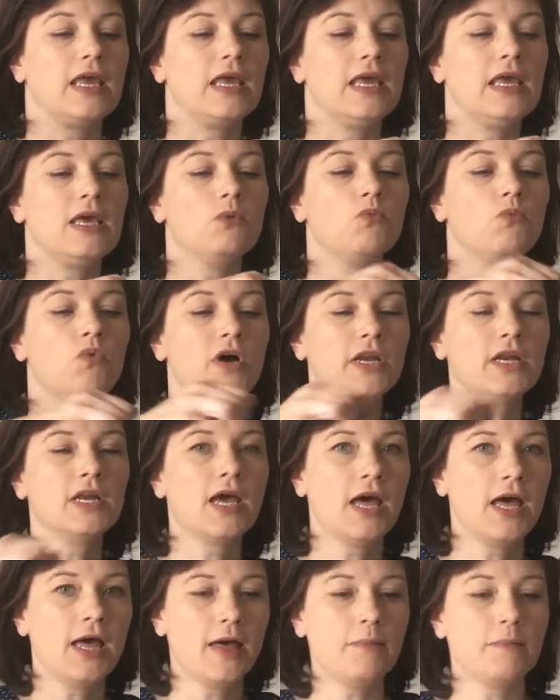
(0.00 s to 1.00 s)
in 1
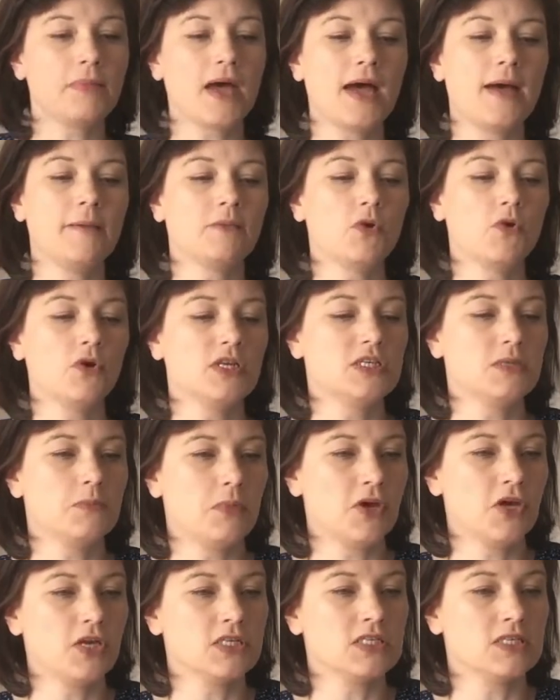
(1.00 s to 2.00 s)
cup, I'm going to
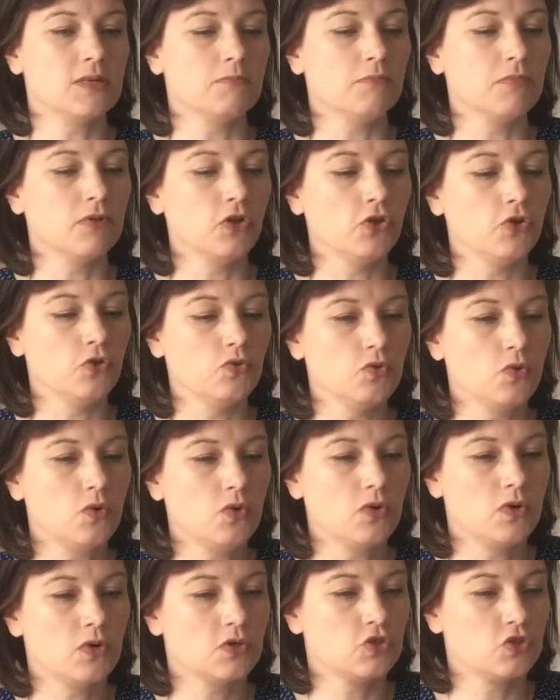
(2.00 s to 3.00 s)
put some blue
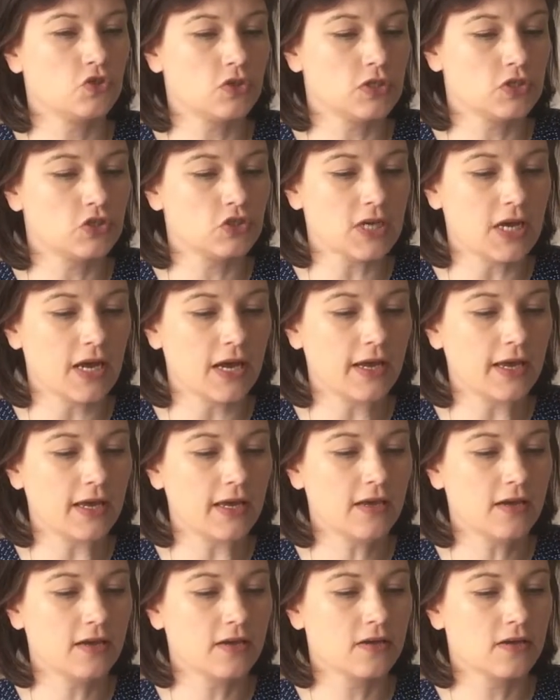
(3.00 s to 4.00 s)

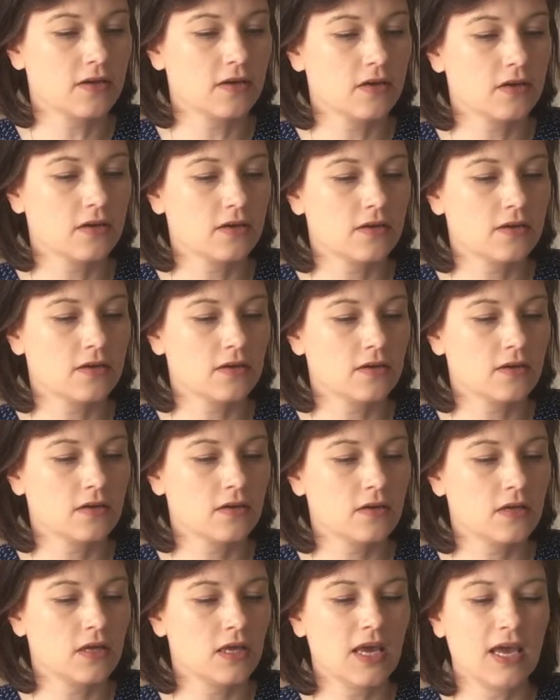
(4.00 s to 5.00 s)
dye.
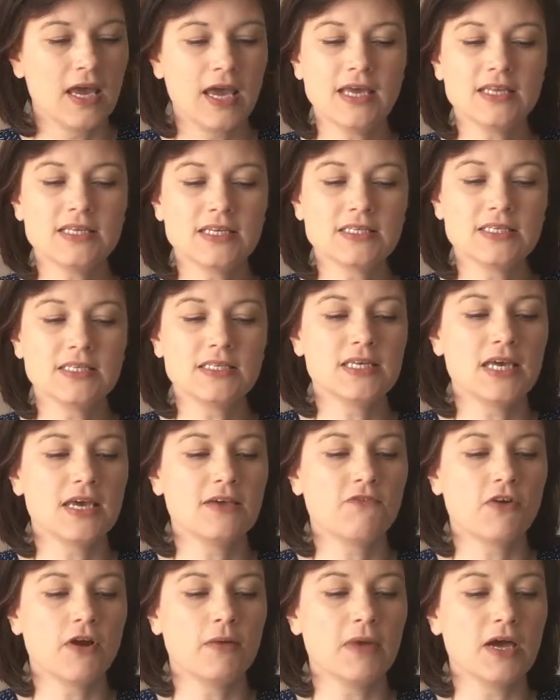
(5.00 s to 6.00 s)
It doesn't
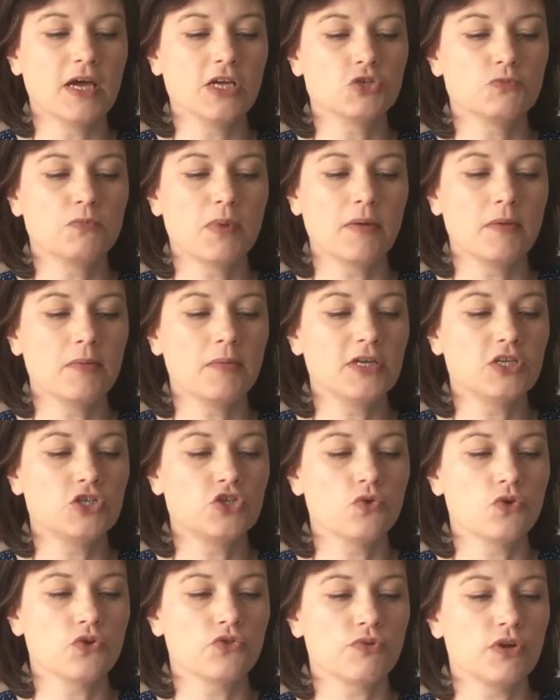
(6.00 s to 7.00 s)
take very much, probably
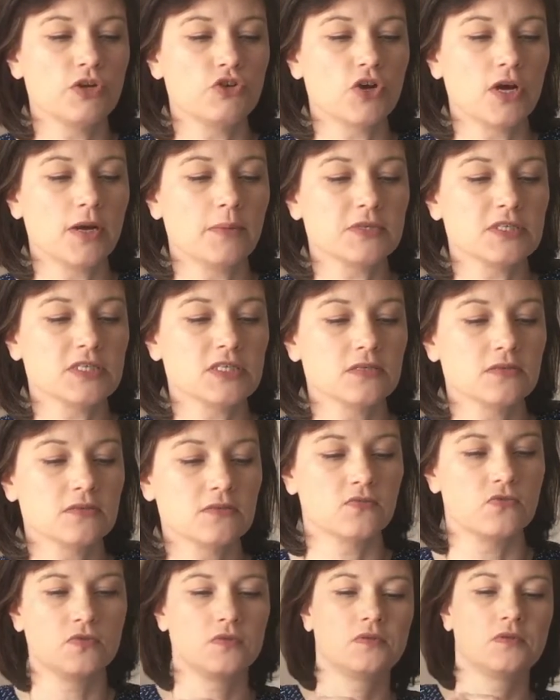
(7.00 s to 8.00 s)
2 or 3 drops.
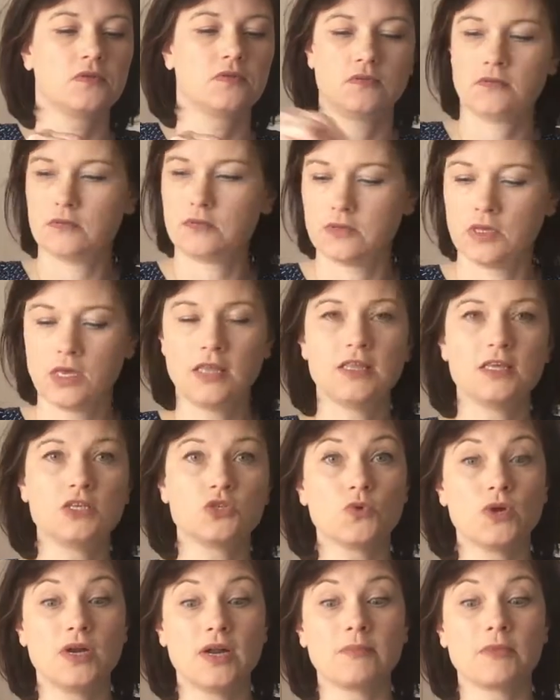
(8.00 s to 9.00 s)

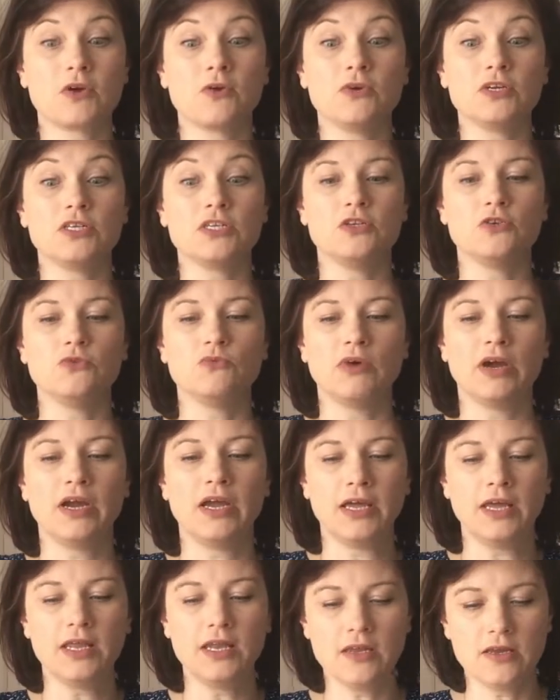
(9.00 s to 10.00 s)
This one I'm going to do
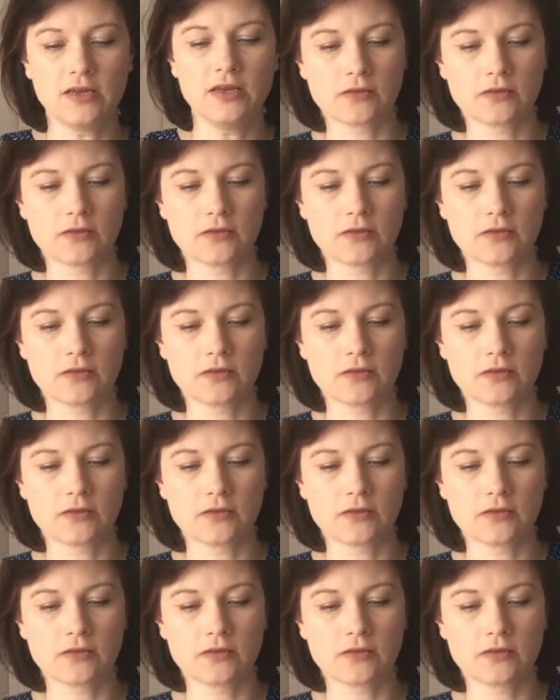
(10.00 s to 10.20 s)
red,